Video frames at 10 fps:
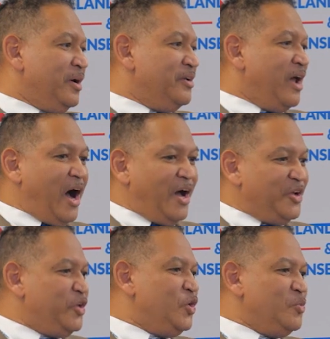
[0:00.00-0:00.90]

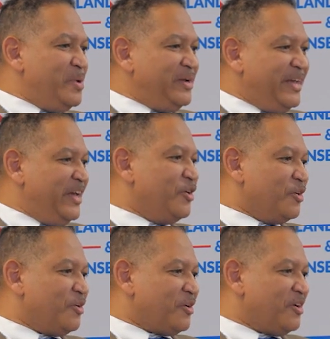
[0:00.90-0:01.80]
non-human
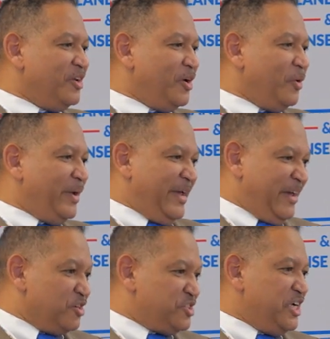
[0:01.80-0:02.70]

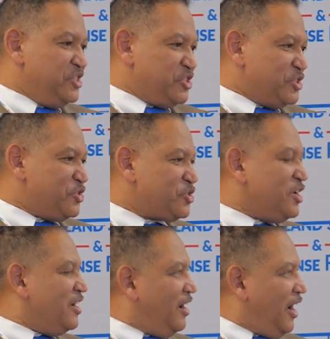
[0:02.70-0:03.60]
interchanges
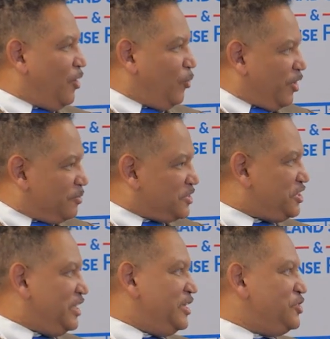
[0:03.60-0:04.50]
with
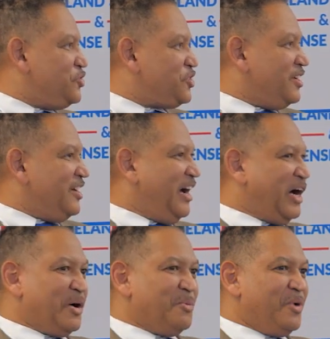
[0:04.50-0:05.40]
machines,
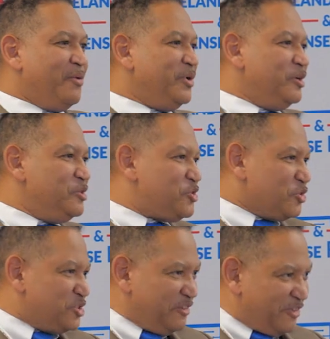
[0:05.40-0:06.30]
and we use
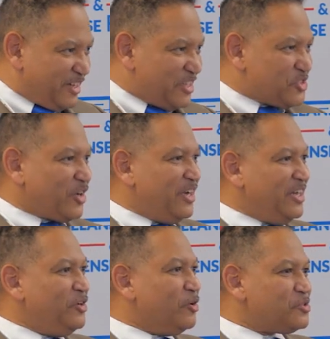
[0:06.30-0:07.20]
certificates, right?
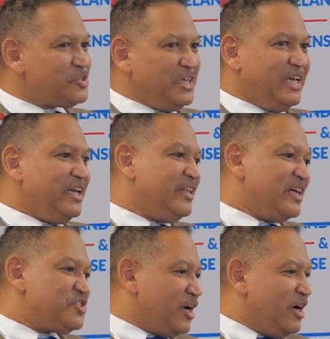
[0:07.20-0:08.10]
And you'll see
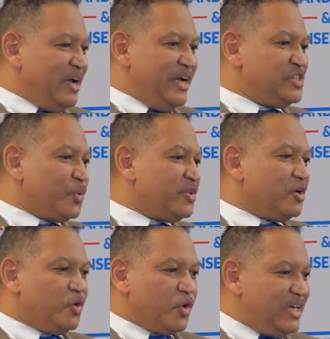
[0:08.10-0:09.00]
it's one of
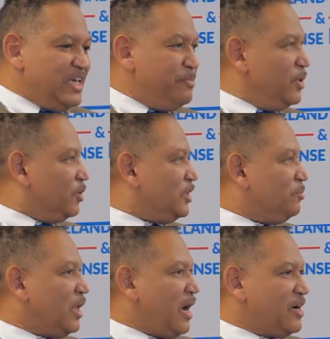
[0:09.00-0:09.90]
the key building
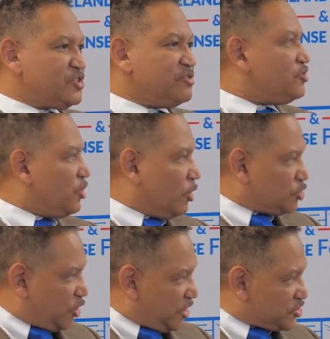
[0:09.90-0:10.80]
blocks of zero
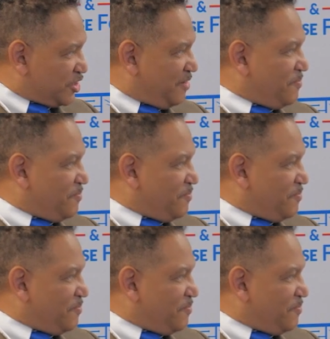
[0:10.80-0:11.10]
trust.